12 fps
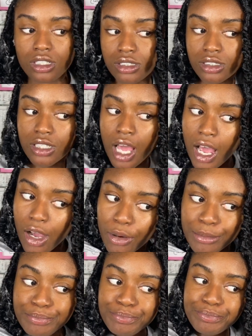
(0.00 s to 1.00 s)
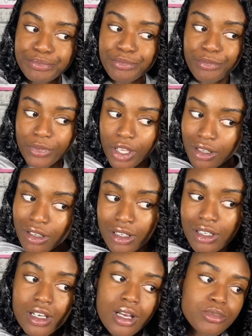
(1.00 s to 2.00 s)
So
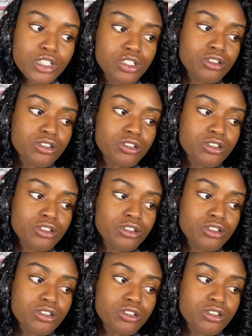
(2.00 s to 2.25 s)
I'm just